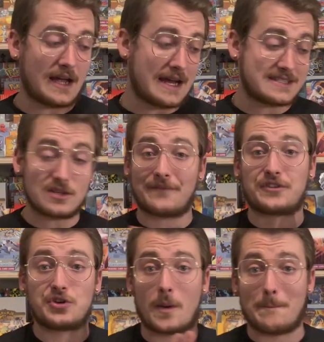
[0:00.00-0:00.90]
I still have
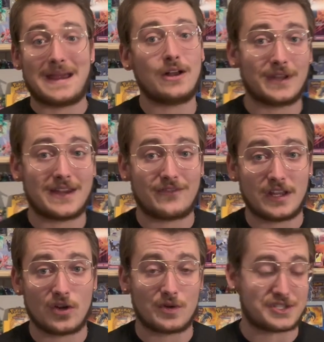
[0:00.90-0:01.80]
to do a mail day
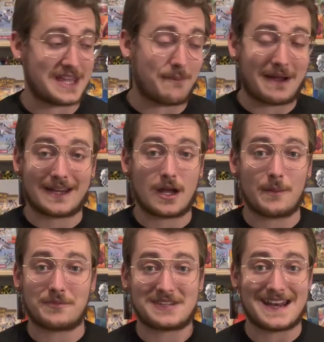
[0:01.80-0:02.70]
video, which that might come
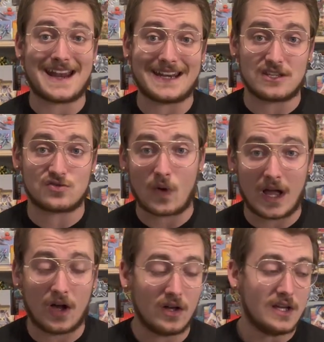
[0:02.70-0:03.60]
up tonight as
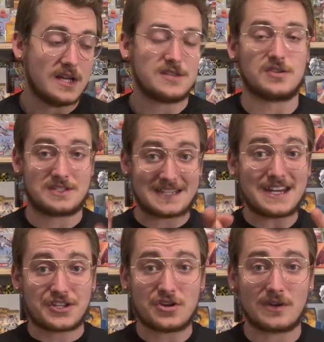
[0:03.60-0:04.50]
well. So
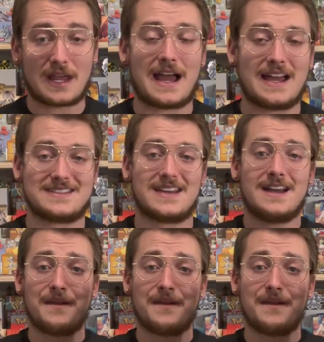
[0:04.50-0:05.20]
stay tuned, guys.